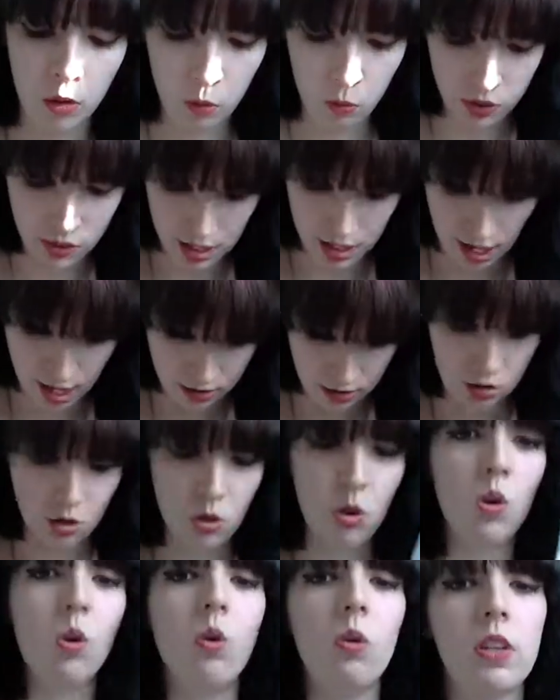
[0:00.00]
which has
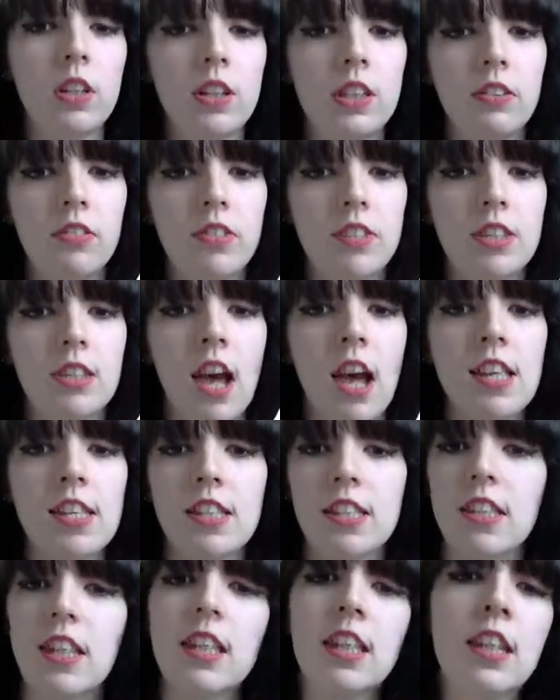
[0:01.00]
all the different
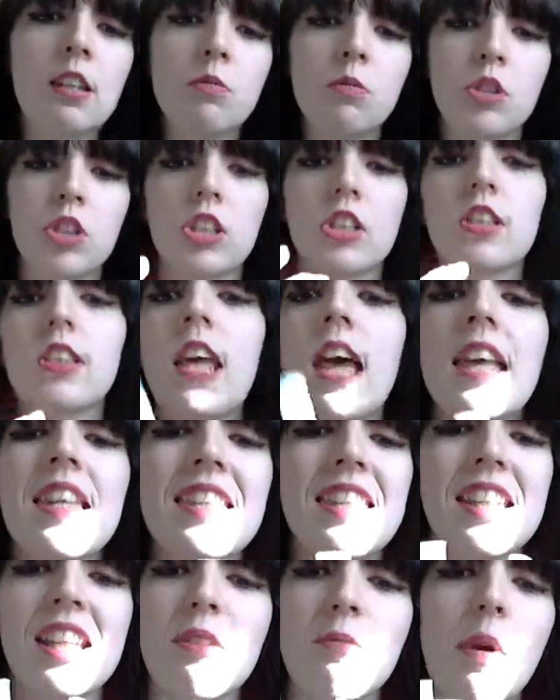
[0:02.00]
sizes, and then just
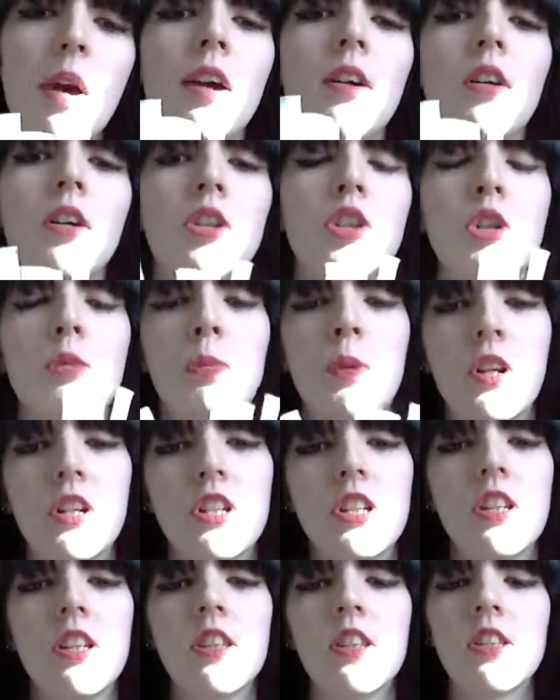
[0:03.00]
testing them out on your
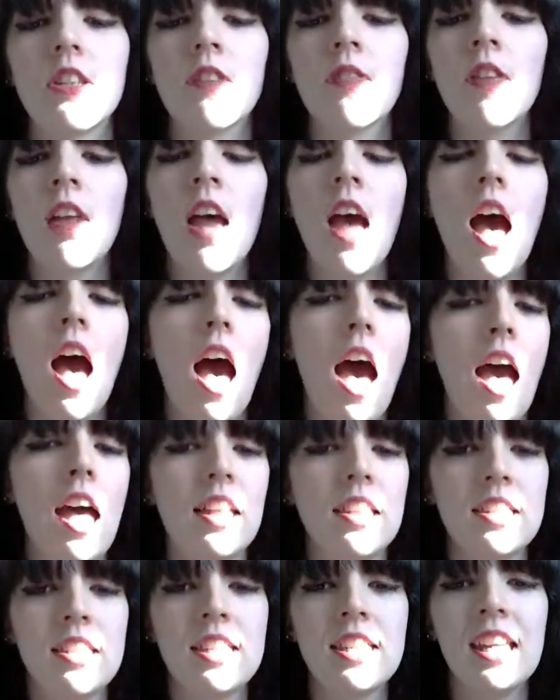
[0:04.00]
brushes
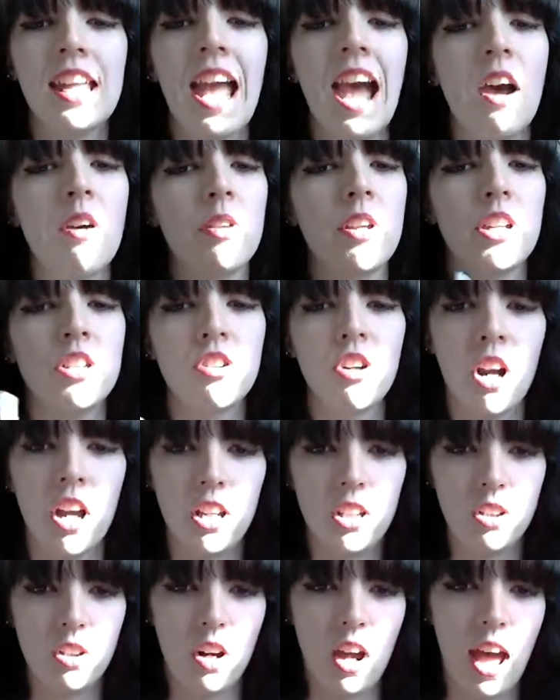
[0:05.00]
and see how they dry
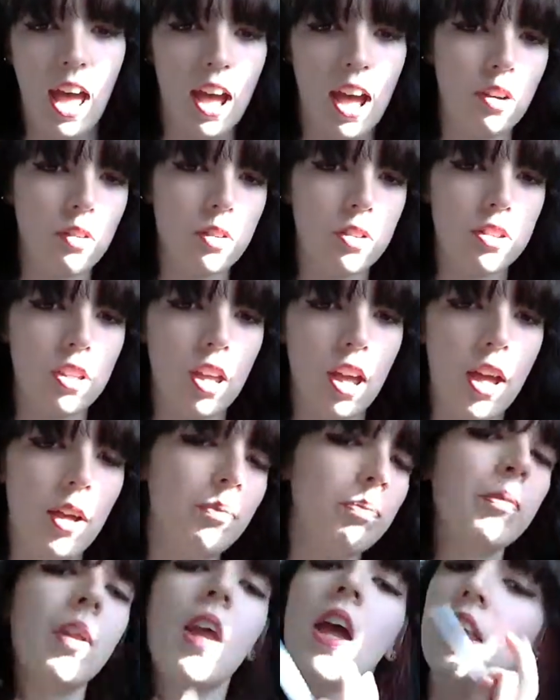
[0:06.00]
in your house.
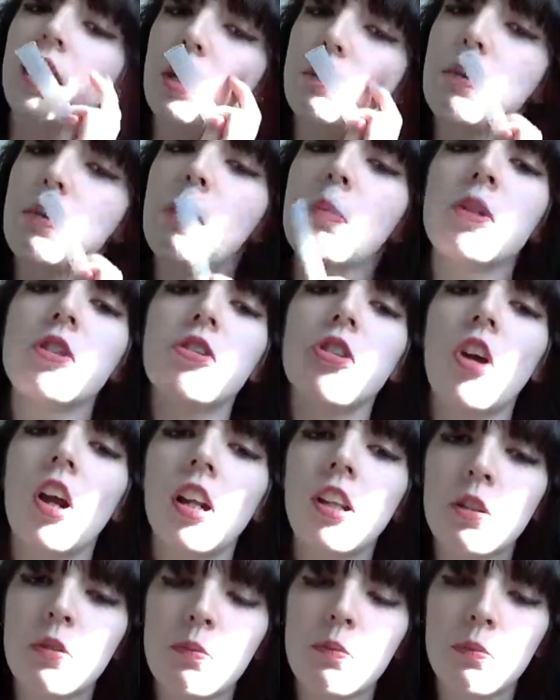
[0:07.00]
They probably
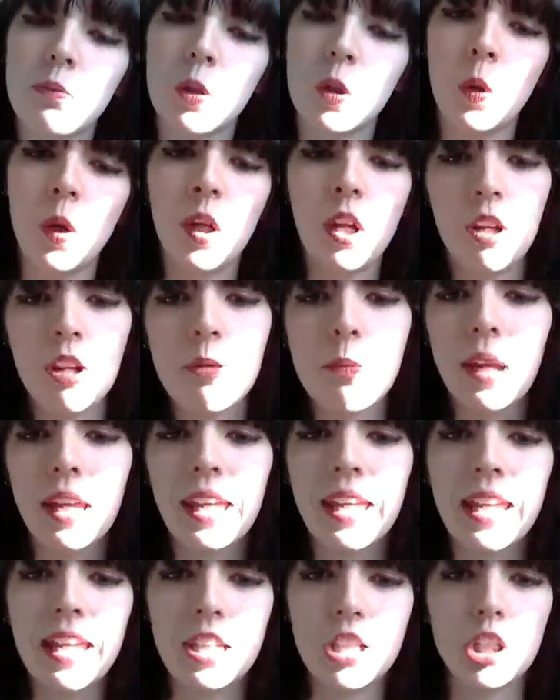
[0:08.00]
dry quicker in my
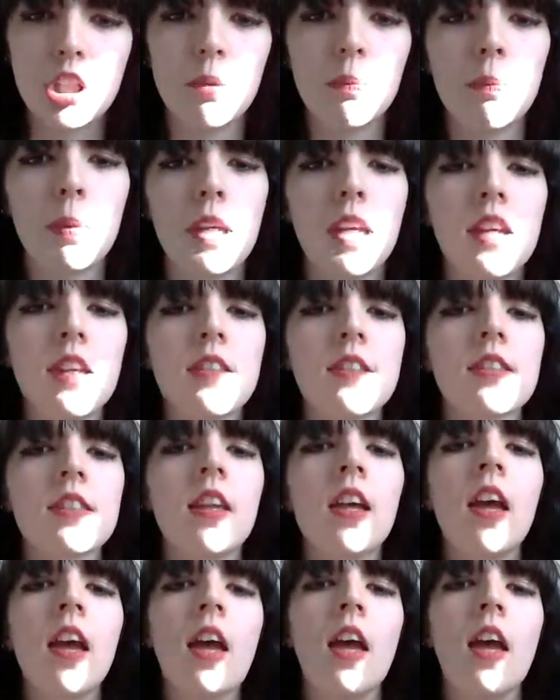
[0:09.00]
kitchen because